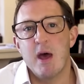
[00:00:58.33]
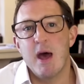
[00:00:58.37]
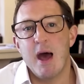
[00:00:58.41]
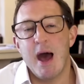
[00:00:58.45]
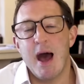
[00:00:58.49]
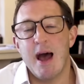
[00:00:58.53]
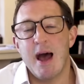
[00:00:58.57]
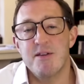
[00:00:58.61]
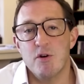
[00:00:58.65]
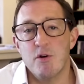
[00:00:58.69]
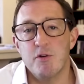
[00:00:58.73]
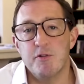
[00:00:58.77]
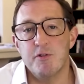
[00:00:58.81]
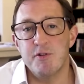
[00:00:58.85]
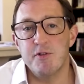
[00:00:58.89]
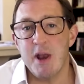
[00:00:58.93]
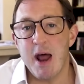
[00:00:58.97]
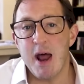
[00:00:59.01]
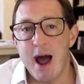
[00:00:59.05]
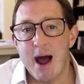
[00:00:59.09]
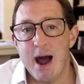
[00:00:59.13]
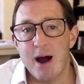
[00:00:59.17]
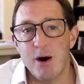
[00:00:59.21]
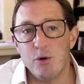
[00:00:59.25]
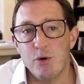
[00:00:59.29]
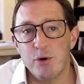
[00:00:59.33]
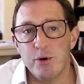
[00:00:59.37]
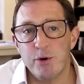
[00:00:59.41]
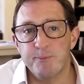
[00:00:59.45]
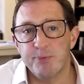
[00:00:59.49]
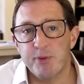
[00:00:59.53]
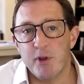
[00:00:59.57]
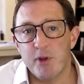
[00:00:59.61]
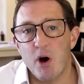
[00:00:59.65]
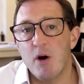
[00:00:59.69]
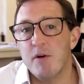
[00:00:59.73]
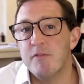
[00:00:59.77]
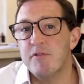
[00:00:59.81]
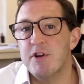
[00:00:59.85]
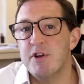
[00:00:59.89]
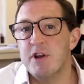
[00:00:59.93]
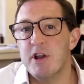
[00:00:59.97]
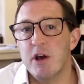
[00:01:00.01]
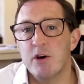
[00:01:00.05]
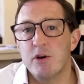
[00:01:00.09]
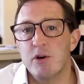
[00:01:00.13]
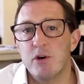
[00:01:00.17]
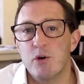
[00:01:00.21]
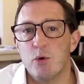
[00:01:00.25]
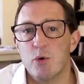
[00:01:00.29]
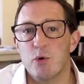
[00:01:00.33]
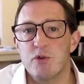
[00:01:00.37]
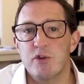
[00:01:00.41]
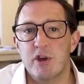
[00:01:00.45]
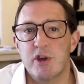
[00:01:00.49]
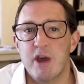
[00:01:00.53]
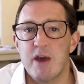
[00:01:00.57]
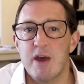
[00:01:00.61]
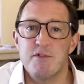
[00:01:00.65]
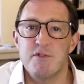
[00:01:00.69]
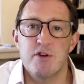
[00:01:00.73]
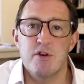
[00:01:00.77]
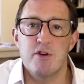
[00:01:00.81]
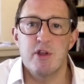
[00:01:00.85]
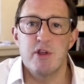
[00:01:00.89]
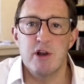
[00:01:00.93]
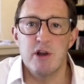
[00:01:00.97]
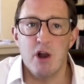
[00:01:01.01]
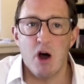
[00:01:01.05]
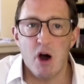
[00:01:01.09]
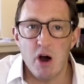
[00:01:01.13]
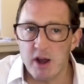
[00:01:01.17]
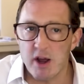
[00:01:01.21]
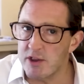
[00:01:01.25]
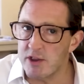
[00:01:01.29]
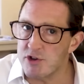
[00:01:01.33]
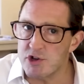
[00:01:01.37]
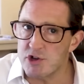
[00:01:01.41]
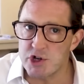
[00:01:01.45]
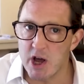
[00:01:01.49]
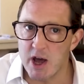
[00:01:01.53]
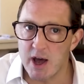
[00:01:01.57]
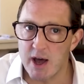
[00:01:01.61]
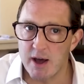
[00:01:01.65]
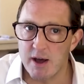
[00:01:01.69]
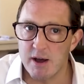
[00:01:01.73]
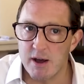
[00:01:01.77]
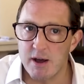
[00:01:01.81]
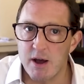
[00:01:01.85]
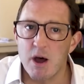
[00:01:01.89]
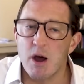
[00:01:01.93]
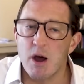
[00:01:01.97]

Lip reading: As of now, our video course gives you the lion's share